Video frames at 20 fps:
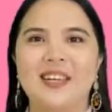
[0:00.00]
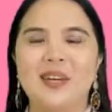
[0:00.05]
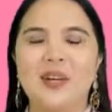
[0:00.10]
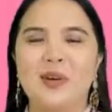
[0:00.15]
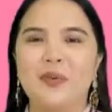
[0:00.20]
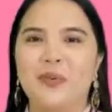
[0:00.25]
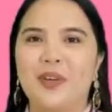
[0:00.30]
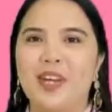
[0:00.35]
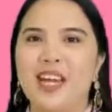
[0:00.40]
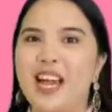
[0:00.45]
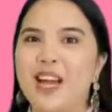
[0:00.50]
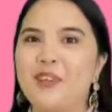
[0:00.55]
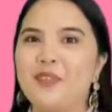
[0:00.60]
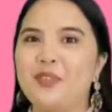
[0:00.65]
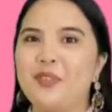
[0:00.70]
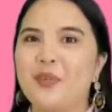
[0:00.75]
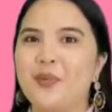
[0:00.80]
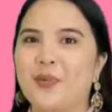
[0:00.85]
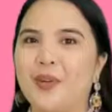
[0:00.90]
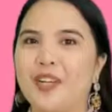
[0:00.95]
We
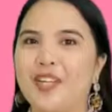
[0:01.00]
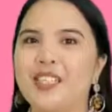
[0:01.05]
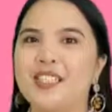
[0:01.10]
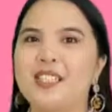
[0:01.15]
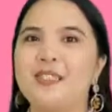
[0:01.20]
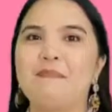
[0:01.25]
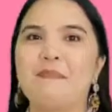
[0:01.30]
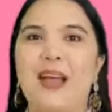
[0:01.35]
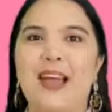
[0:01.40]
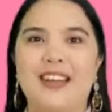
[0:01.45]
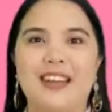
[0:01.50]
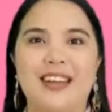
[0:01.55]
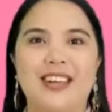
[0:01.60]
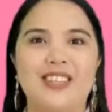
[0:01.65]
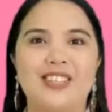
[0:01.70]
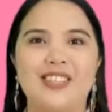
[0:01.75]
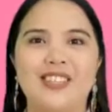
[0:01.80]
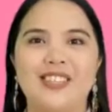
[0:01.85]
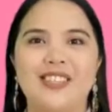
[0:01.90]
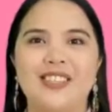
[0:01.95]
have the word
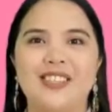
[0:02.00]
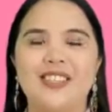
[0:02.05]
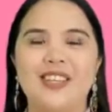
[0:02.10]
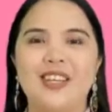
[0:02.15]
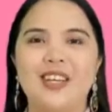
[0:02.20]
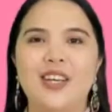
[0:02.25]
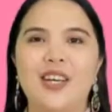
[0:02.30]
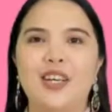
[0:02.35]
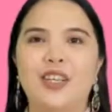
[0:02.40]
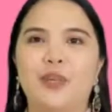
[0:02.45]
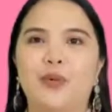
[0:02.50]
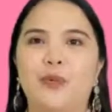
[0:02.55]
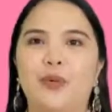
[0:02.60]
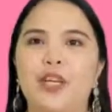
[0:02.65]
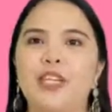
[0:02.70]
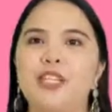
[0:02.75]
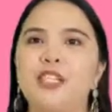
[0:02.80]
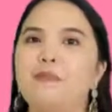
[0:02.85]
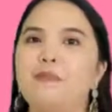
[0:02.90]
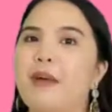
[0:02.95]
Spanish. The
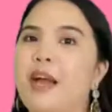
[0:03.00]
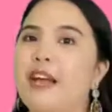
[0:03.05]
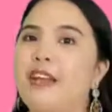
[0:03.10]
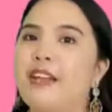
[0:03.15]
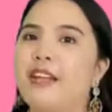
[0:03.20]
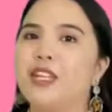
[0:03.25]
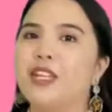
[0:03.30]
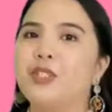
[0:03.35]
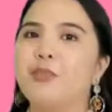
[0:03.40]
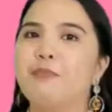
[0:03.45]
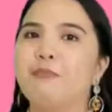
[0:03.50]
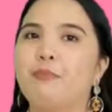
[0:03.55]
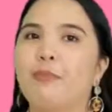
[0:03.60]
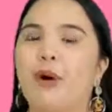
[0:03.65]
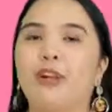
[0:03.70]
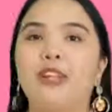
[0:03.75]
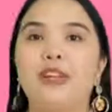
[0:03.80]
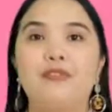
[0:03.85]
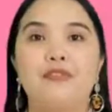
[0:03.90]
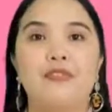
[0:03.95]
word Spanish
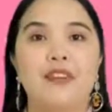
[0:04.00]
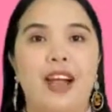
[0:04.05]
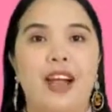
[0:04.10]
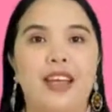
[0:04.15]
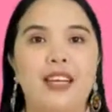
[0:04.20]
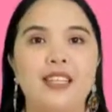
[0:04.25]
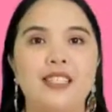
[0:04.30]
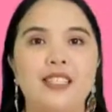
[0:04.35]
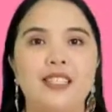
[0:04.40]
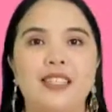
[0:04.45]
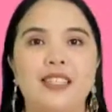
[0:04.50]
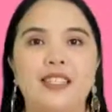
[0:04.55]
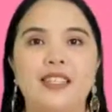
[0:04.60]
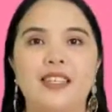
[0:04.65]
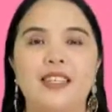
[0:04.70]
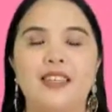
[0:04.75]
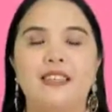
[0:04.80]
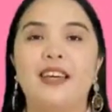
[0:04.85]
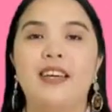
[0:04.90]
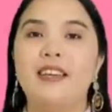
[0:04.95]
modifies
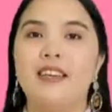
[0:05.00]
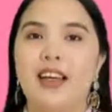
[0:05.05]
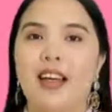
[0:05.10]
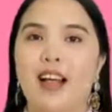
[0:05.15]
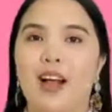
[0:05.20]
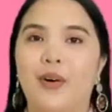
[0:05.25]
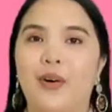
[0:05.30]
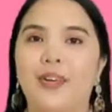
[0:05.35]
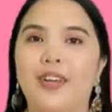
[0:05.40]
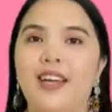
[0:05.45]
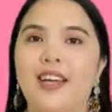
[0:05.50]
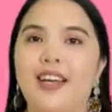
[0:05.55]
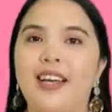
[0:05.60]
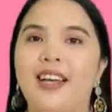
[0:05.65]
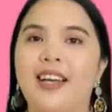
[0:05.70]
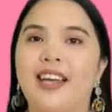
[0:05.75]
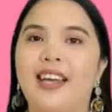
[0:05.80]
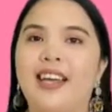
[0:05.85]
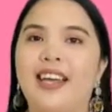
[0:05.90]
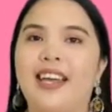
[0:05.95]
the noun
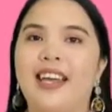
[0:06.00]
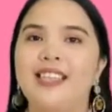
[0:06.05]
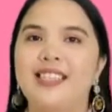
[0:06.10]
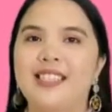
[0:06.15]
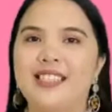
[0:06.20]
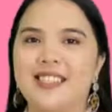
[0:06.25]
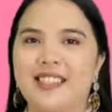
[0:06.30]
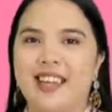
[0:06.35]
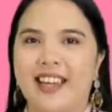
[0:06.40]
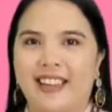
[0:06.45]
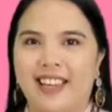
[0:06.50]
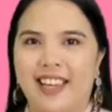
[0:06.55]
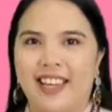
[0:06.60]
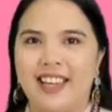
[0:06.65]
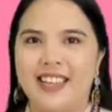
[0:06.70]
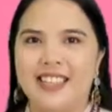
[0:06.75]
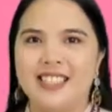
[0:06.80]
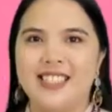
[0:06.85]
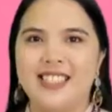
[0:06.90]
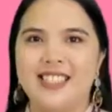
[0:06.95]

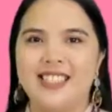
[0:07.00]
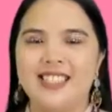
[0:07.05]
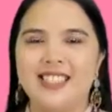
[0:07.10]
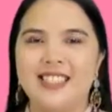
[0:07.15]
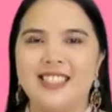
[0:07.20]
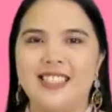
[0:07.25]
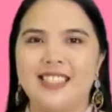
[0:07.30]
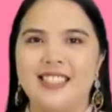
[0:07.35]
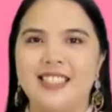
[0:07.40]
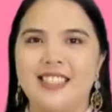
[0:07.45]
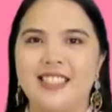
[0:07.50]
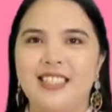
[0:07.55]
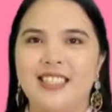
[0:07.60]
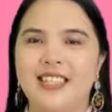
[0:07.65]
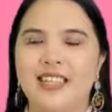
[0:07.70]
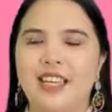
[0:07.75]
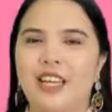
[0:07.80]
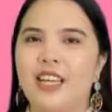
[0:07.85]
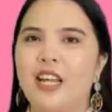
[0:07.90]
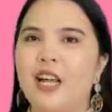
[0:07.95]
aesthetics.
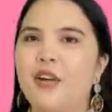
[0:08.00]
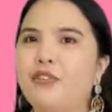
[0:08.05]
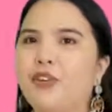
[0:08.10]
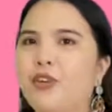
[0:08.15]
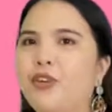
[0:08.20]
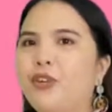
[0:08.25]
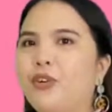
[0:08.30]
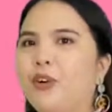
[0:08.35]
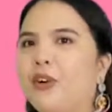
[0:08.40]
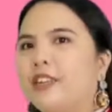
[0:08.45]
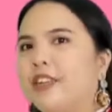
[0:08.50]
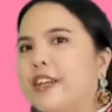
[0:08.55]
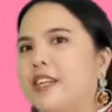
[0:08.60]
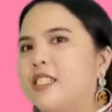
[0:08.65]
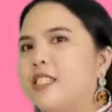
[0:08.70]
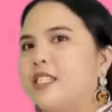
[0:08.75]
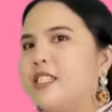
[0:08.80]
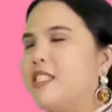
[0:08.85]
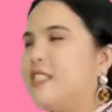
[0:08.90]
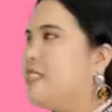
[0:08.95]
And have you
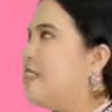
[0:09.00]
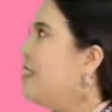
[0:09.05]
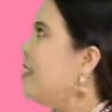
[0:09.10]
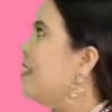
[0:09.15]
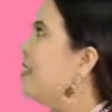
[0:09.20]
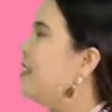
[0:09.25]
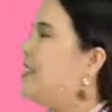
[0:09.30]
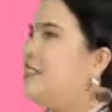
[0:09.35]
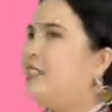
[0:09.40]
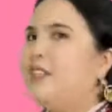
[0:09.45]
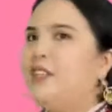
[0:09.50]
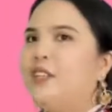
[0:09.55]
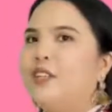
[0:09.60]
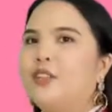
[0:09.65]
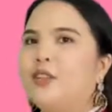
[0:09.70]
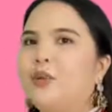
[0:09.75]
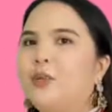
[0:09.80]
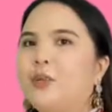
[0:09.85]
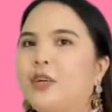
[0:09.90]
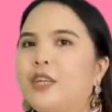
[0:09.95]
noticed?
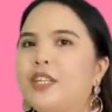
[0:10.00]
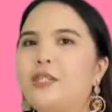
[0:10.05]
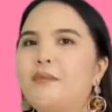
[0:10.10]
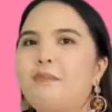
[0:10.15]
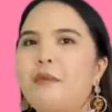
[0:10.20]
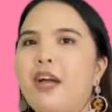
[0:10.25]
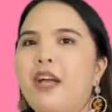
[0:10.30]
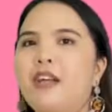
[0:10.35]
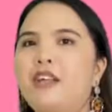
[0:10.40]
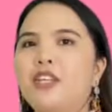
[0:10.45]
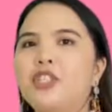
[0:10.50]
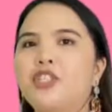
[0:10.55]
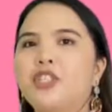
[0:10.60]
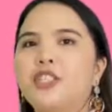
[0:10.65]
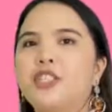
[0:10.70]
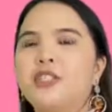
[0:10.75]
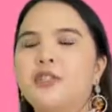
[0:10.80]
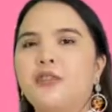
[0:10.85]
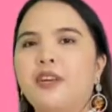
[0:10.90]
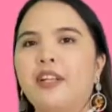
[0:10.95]
The word Spanish
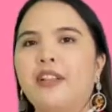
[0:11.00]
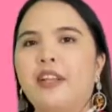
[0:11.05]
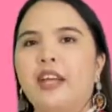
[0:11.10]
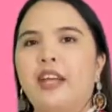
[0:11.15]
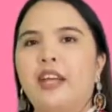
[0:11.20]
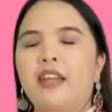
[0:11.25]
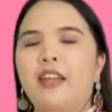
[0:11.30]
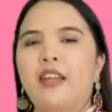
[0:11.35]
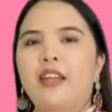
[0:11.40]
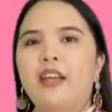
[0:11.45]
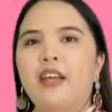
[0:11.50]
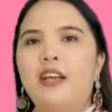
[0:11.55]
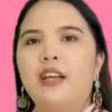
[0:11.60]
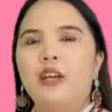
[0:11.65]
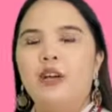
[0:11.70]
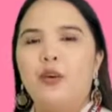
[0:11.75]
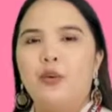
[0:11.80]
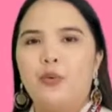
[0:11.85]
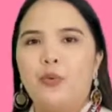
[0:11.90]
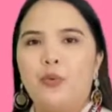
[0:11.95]
is written
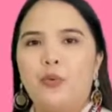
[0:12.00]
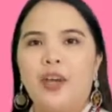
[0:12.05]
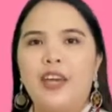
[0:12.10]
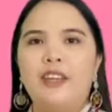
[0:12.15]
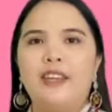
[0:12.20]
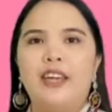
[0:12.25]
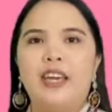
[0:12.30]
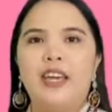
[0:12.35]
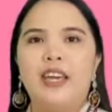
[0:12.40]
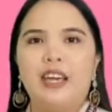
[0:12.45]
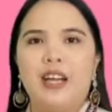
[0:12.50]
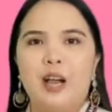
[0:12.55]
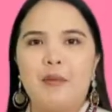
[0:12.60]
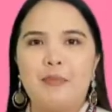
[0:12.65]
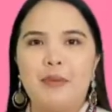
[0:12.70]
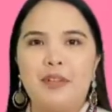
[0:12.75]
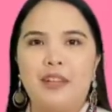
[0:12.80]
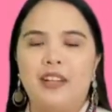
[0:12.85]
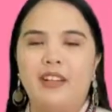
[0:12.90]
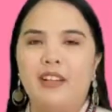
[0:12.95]
with a
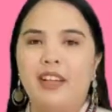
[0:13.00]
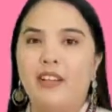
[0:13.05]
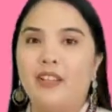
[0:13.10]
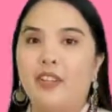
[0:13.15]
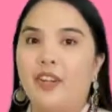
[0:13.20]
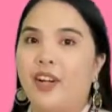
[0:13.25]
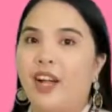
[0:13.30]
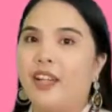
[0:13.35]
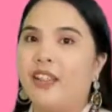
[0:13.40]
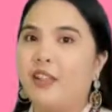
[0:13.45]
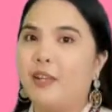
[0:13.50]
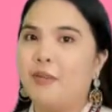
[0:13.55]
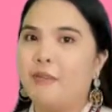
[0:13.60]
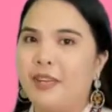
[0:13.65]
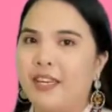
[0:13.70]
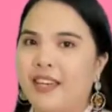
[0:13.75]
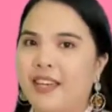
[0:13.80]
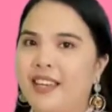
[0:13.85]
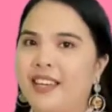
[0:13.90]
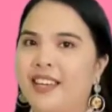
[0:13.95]
capital letter at the
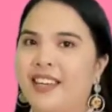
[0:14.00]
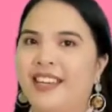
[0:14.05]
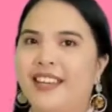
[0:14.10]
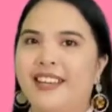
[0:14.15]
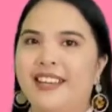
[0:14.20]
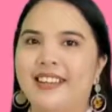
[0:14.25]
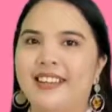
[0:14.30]
beginning.